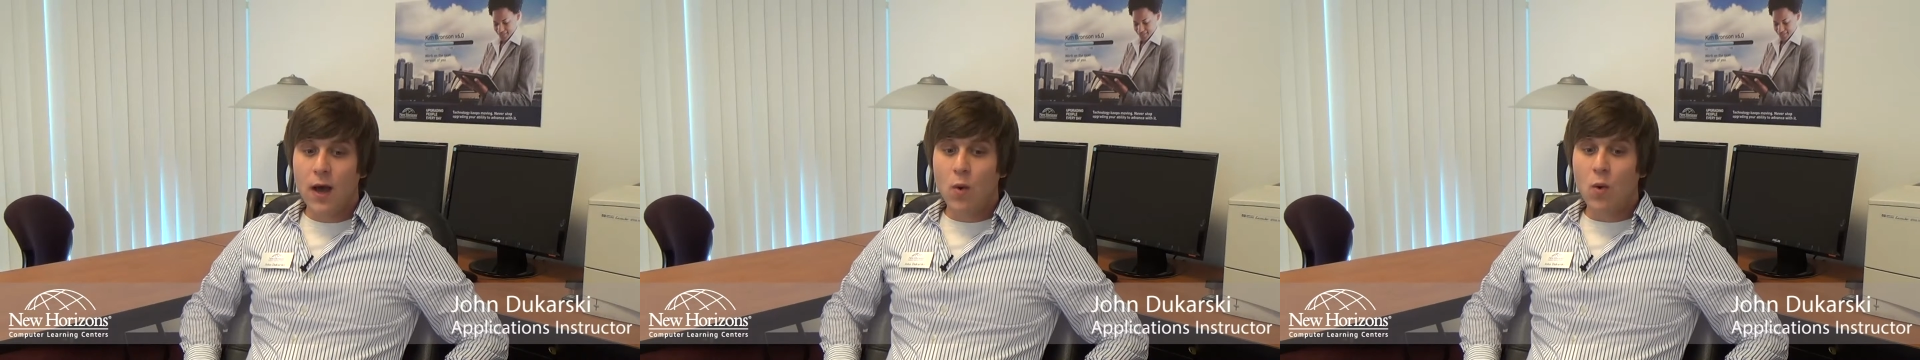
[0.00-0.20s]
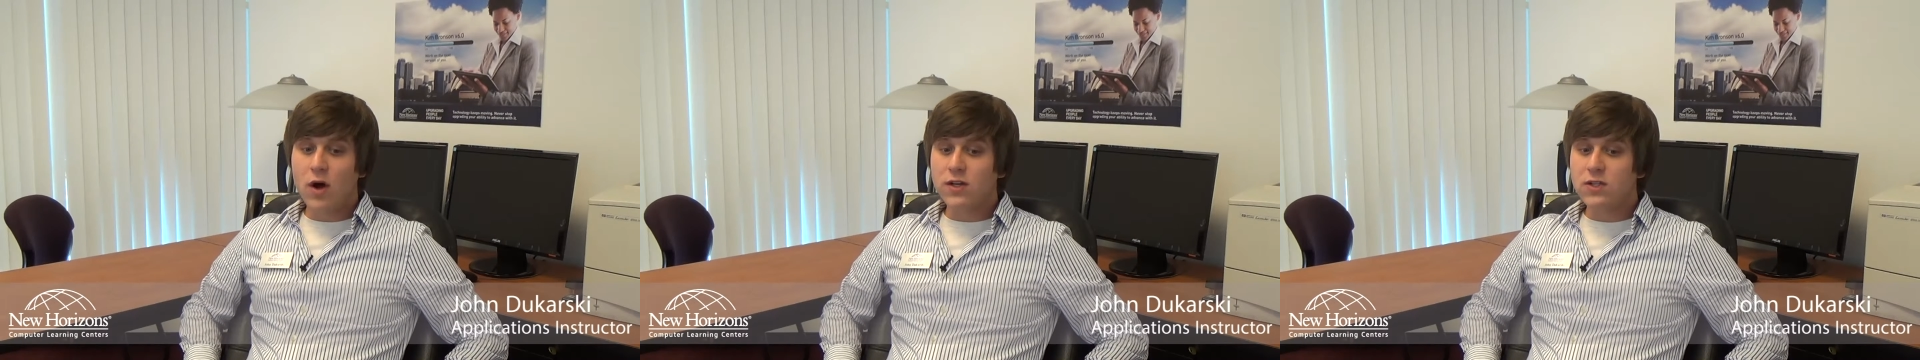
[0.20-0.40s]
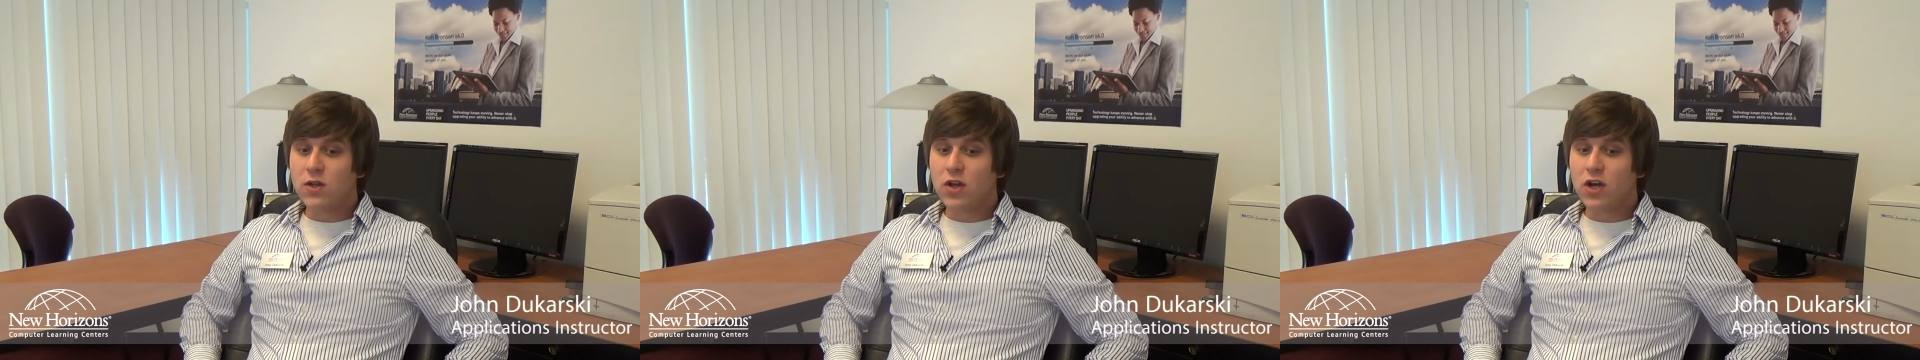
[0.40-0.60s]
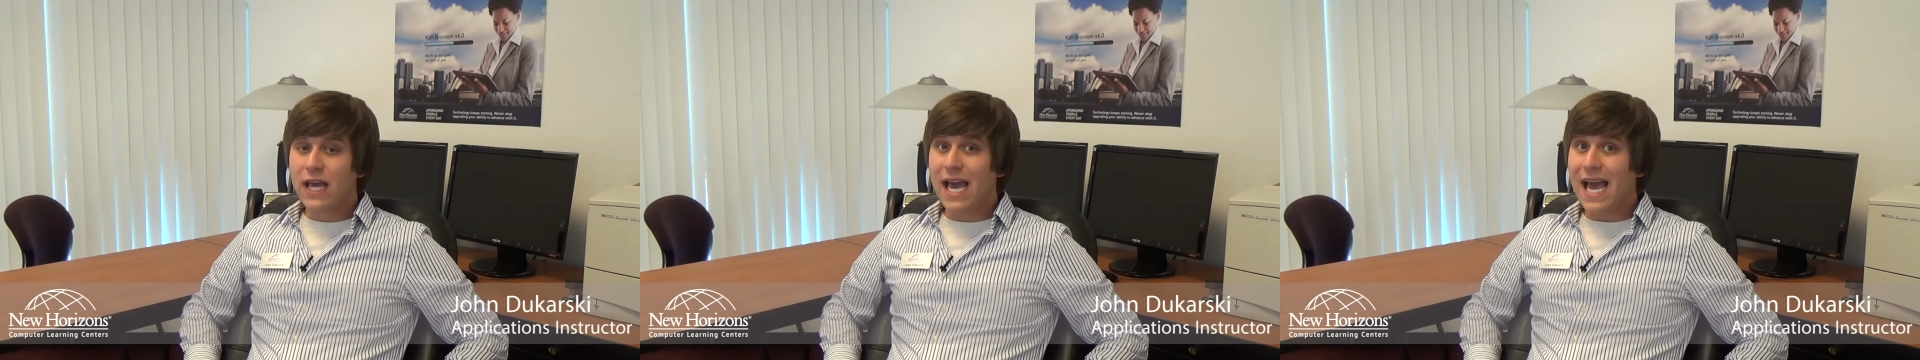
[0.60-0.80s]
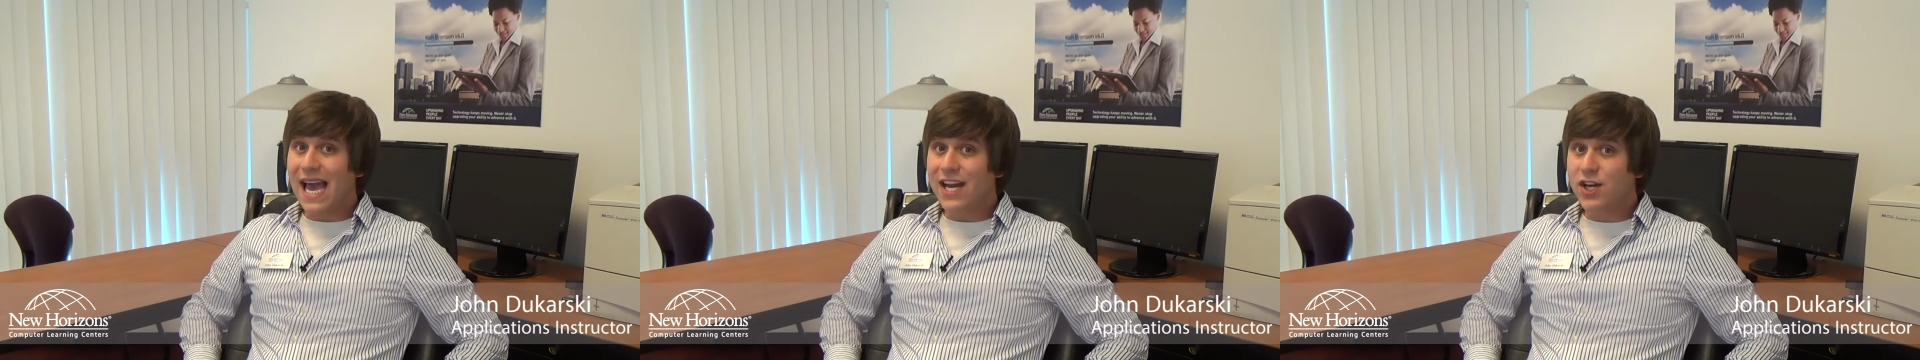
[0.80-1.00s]
We'll also look
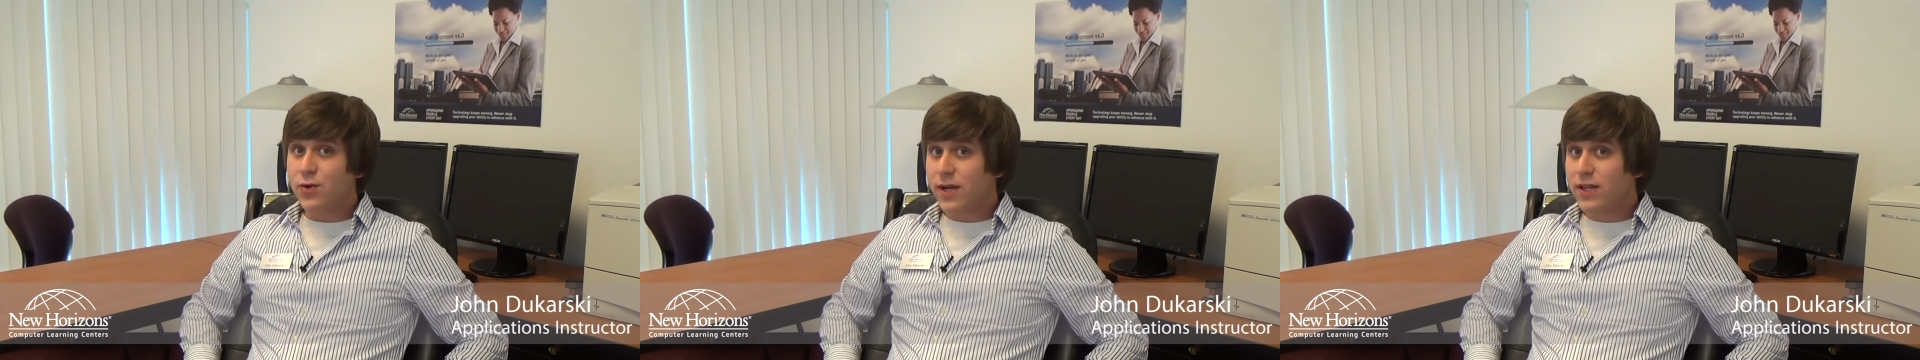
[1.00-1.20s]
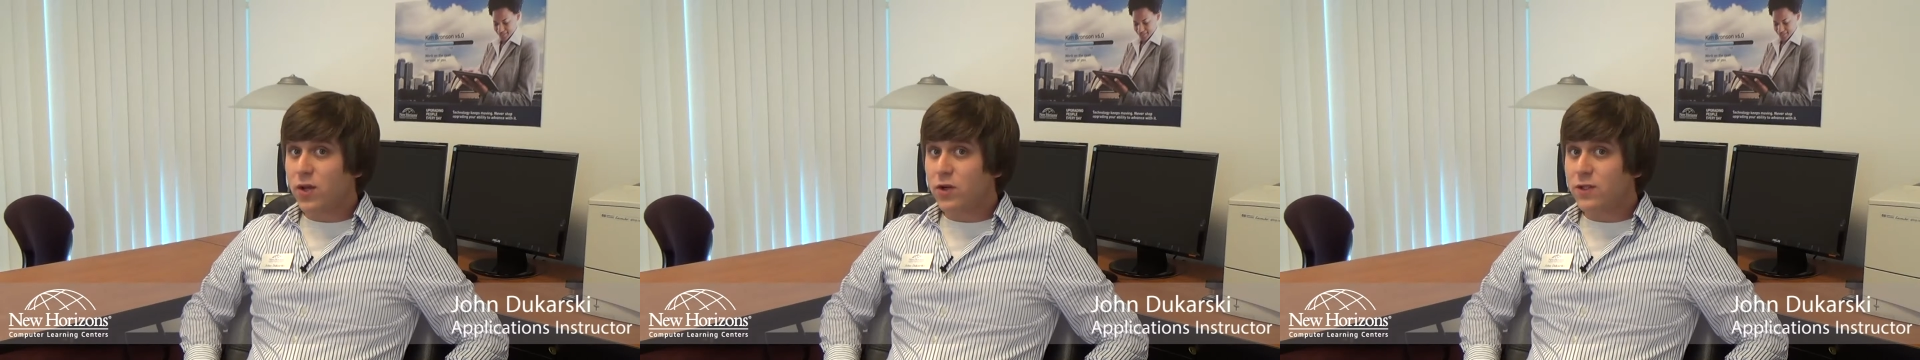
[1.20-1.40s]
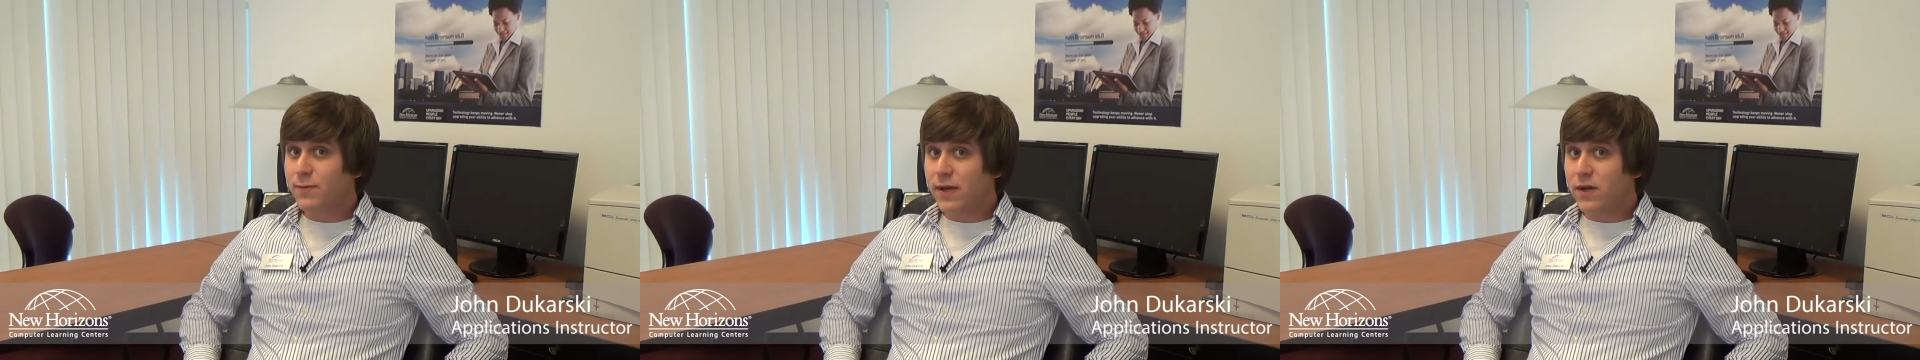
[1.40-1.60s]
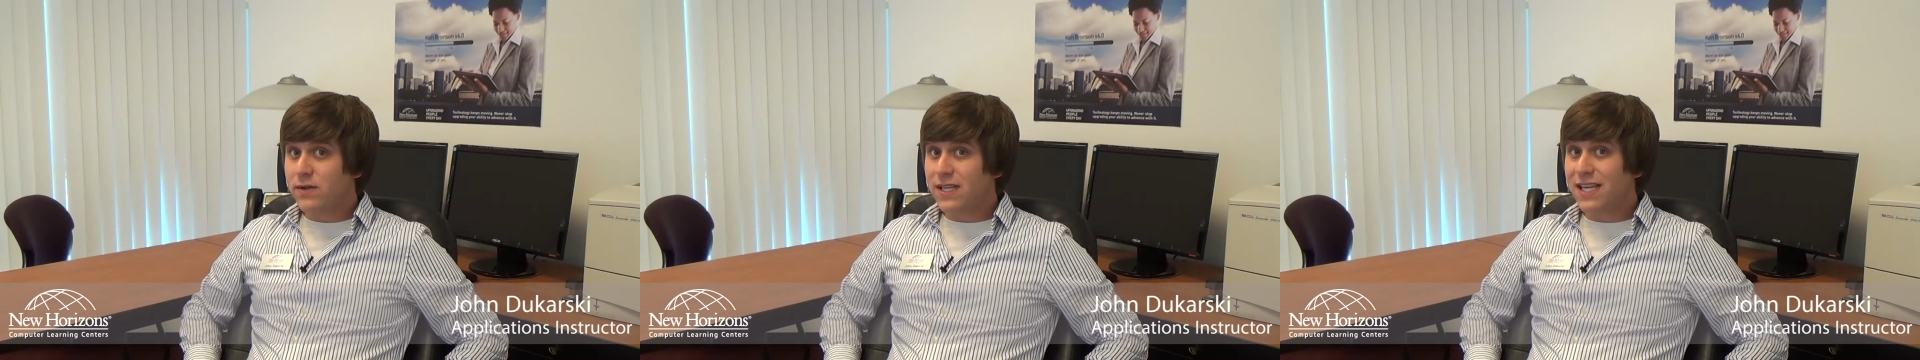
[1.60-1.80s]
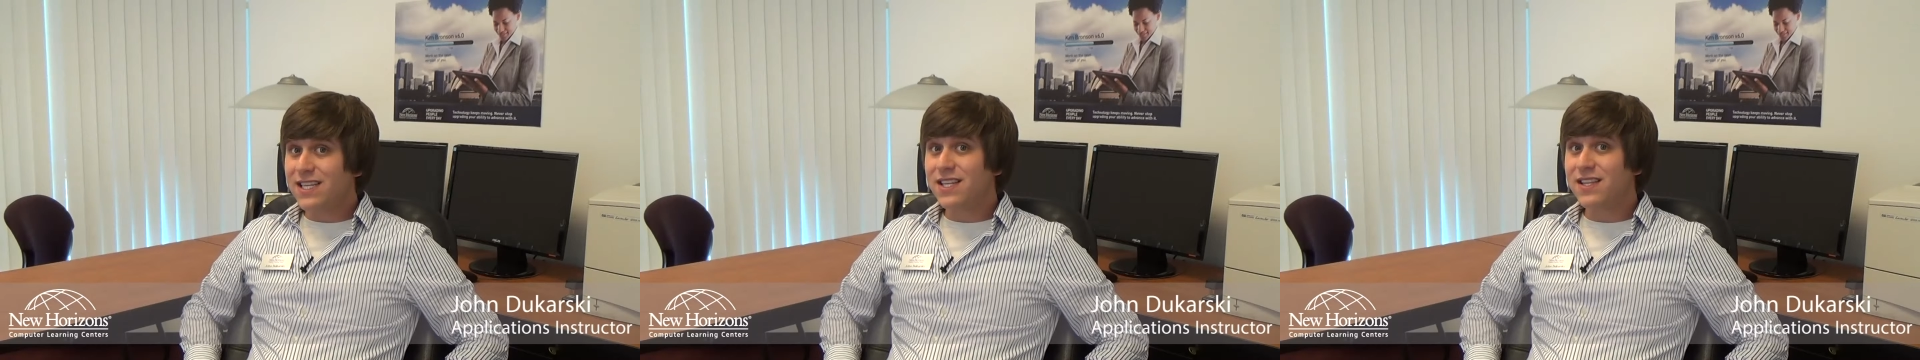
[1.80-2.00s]
at entering those
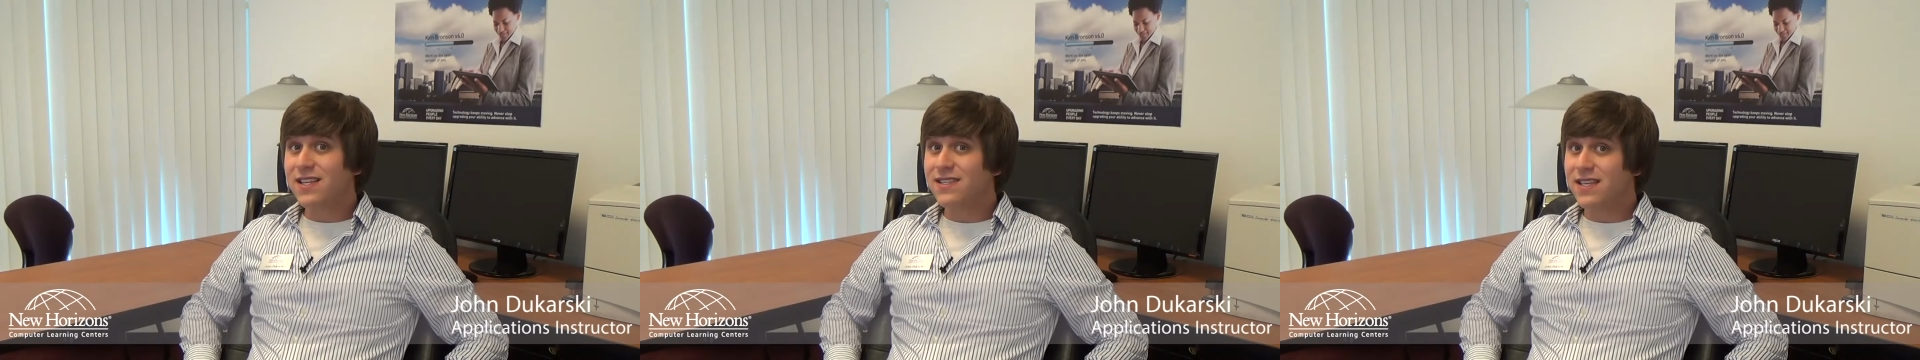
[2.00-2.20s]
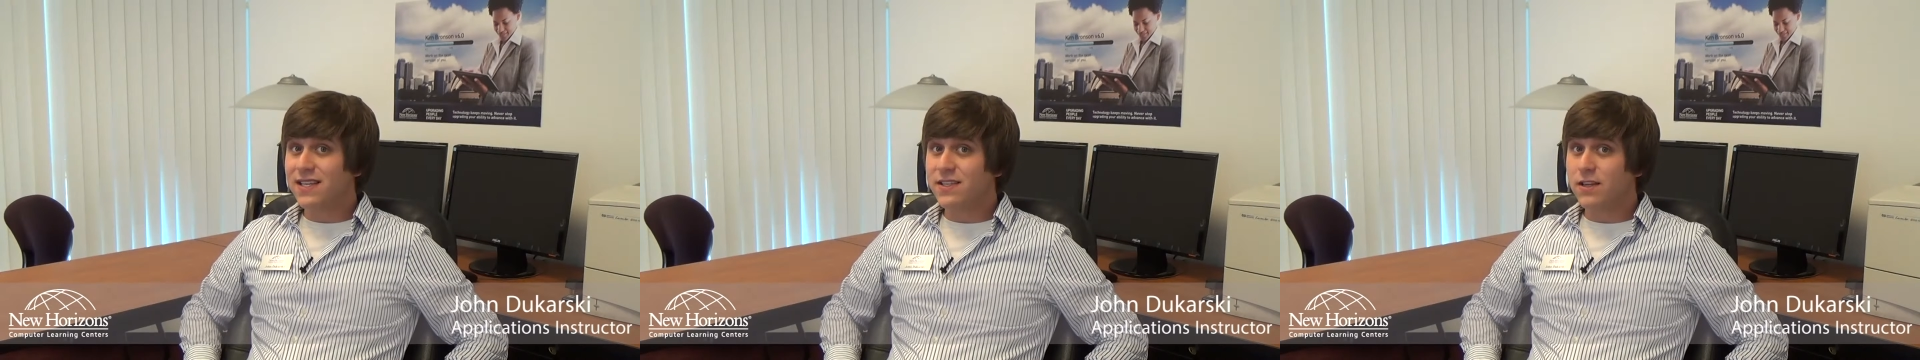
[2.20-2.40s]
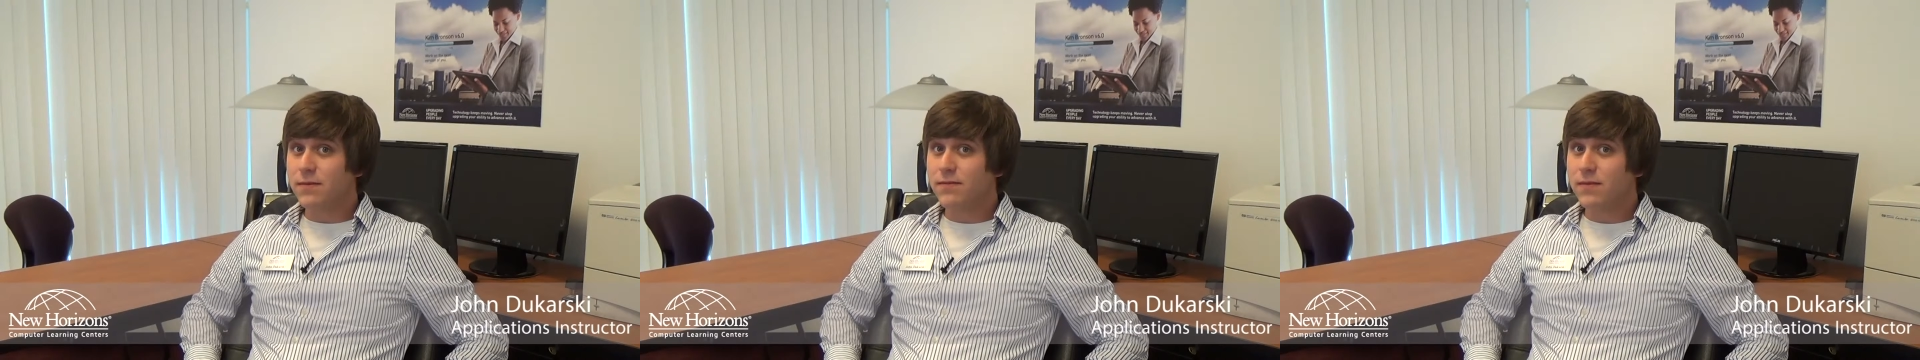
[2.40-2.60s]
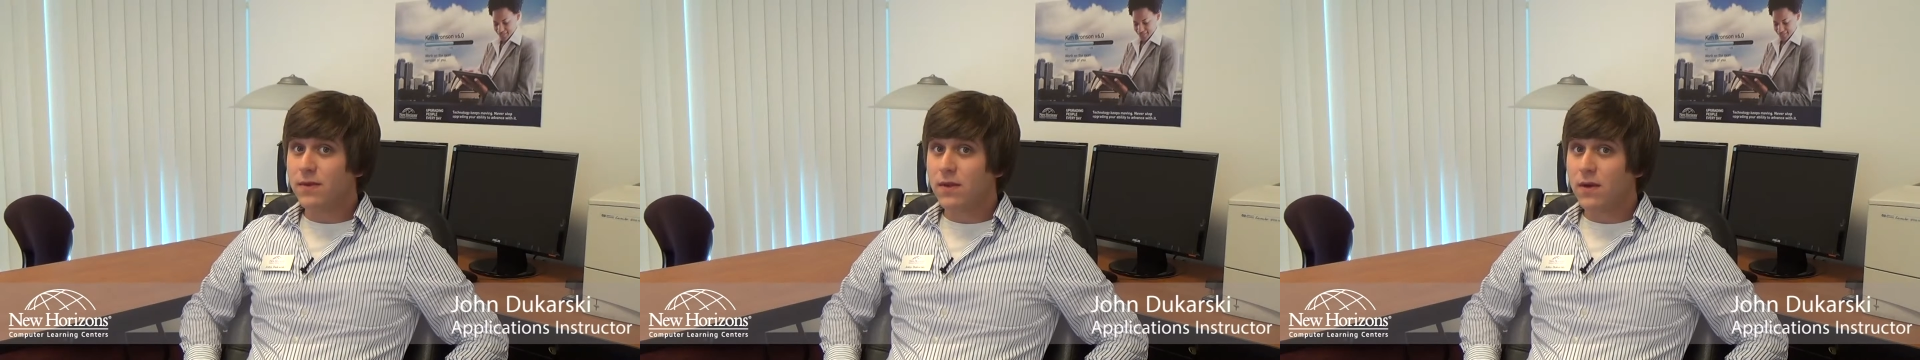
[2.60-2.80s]
bills into the system